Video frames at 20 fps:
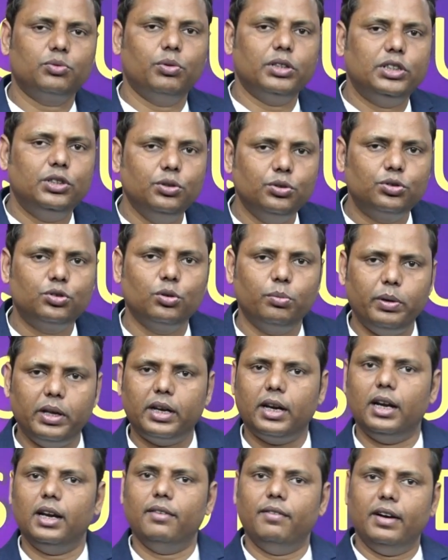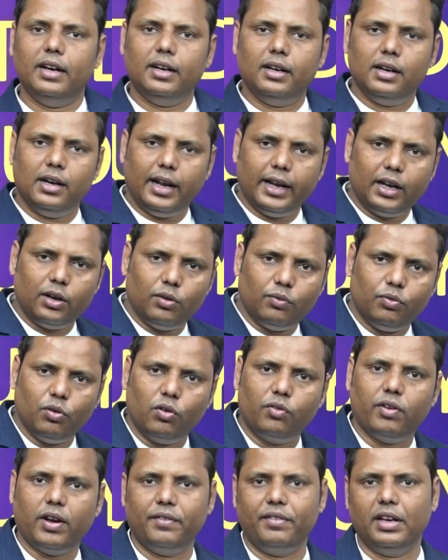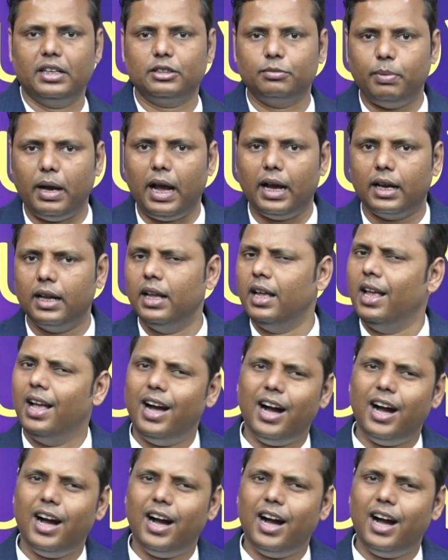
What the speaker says: which used to be relevant 4 or 5 years back,